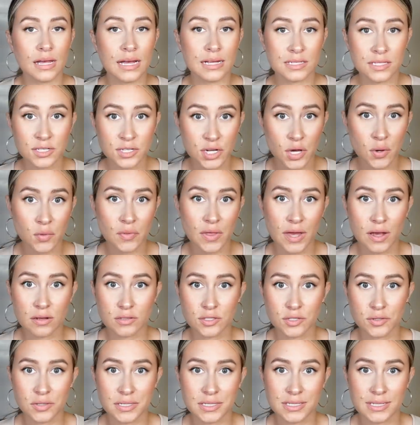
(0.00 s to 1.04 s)
As a note, they
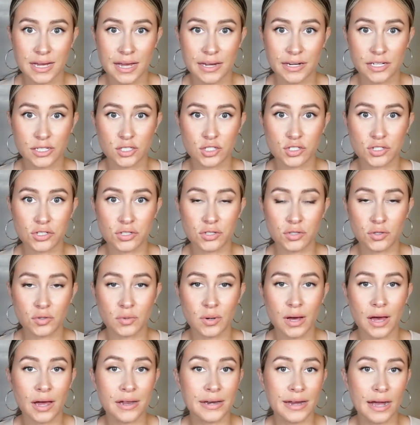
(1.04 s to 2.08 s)
also decided
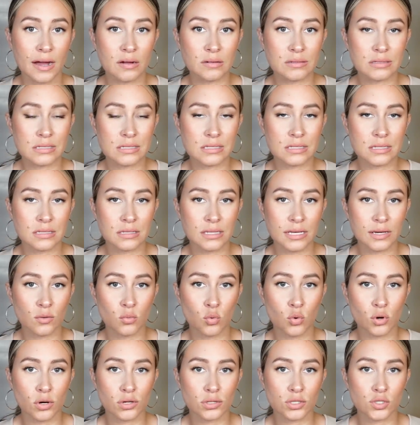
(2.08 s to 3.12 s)
to announce the
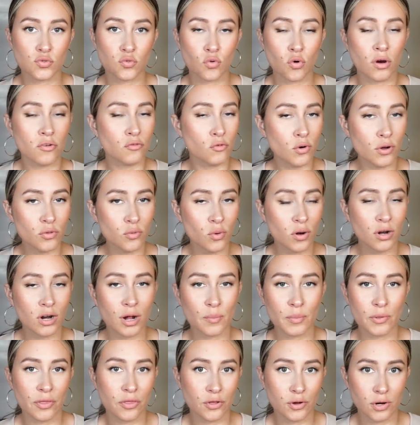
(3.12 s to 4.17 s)
awards for fourth
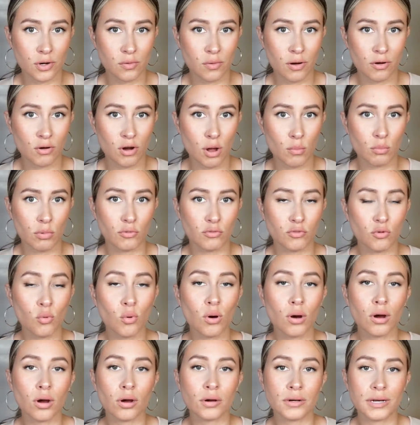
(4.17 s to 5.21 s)
runner-up and third runner-up
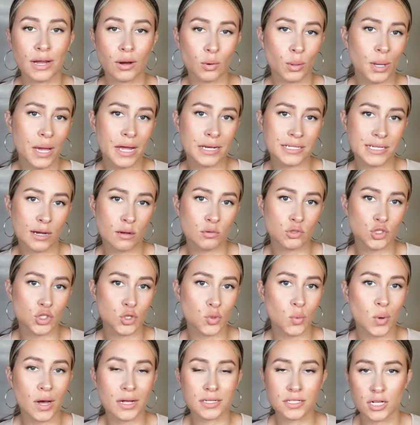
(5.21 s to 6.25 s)
before narrowing it down
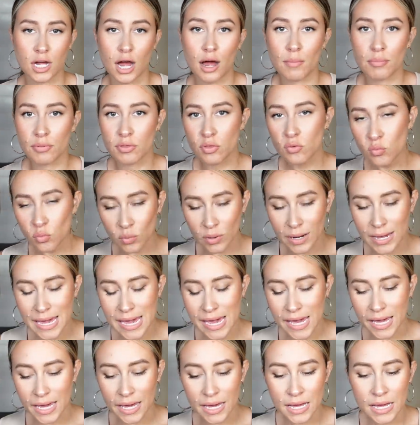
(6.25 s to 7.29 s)
to a top
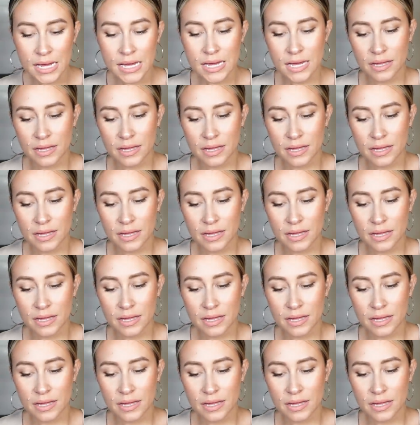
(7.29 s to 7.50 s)
three.